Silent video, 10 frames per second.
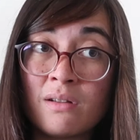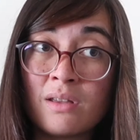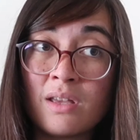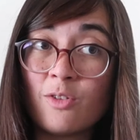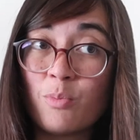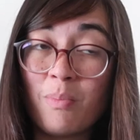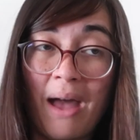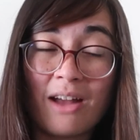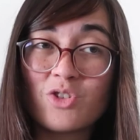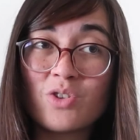he's
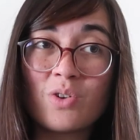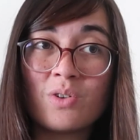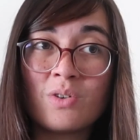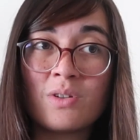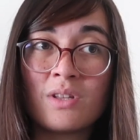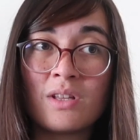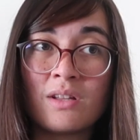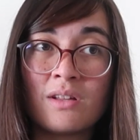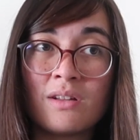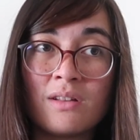magical.
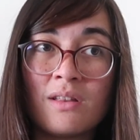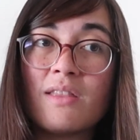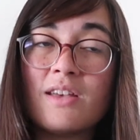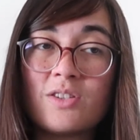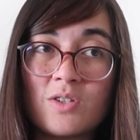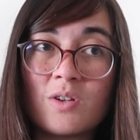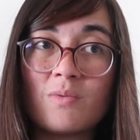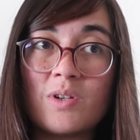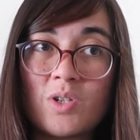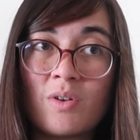This is an
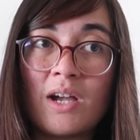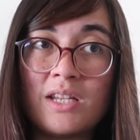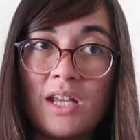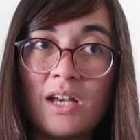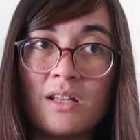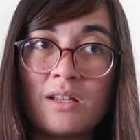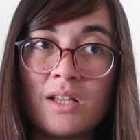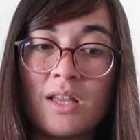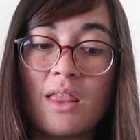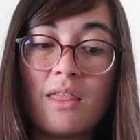original idea.
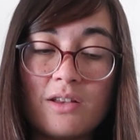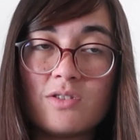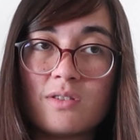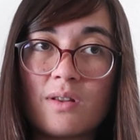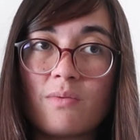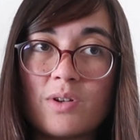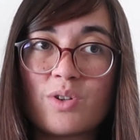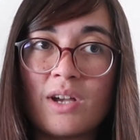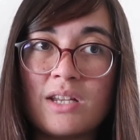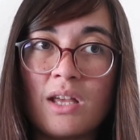This is an
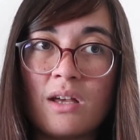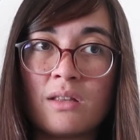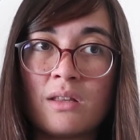original idea.